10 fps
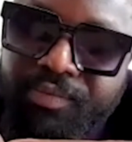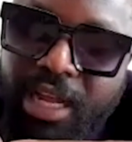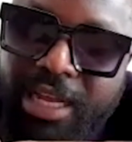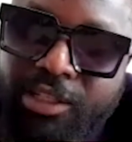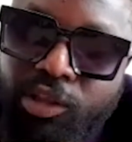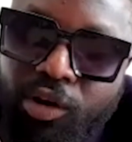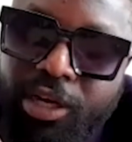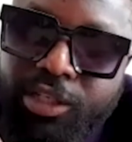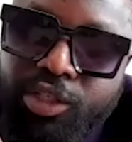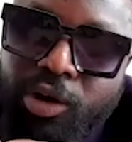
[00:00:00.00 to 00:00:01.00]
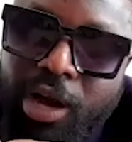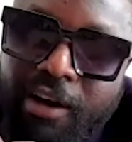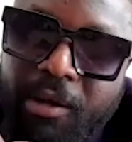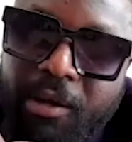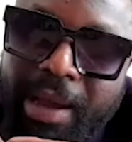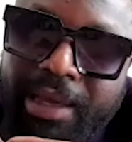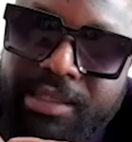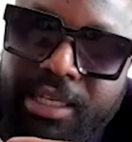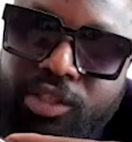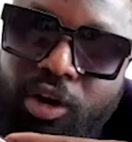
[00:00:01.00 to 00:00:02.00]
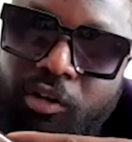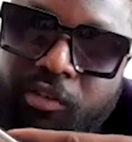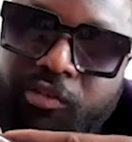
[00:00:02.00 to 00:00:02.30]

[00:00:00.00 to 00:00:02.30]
as long as you have the mindset of